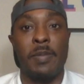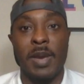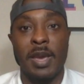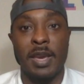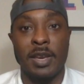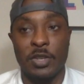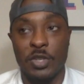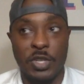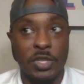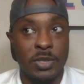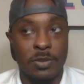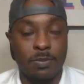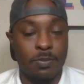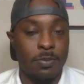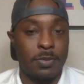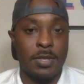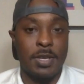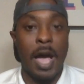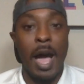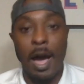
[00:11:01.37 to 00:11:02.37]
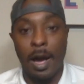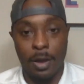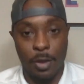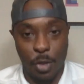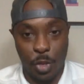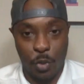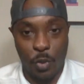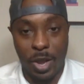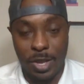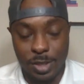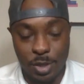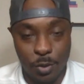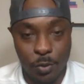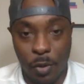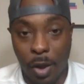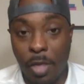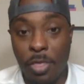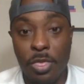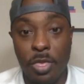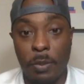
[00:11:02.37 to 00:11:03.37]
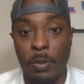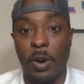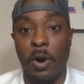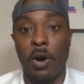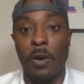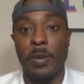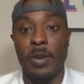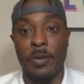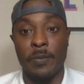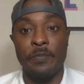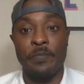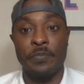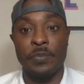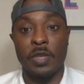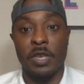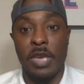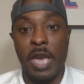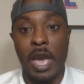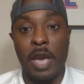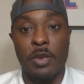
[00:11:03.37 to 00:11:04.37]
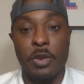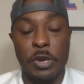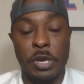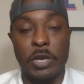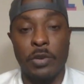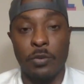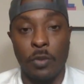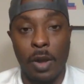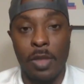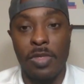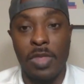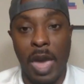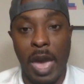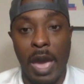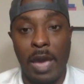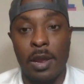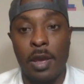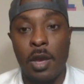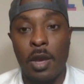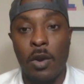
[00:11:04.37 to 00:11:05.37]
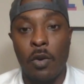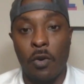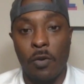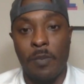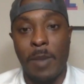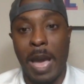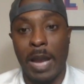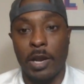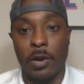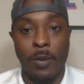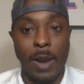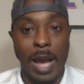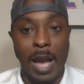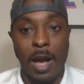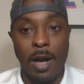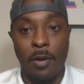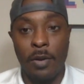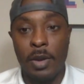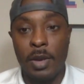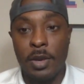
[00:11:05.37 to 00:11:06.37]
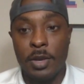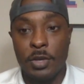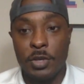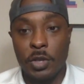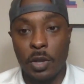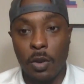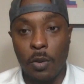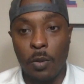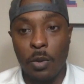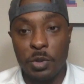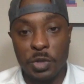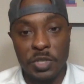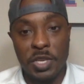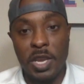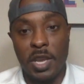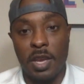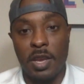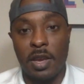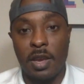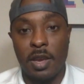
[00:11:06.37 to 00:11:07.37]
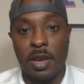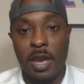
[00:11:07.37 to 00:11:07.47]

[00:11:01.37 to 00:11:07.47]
Bay because he's not a threat to run the ball. But yeah, you can run that with Matt Corral. So we'll see.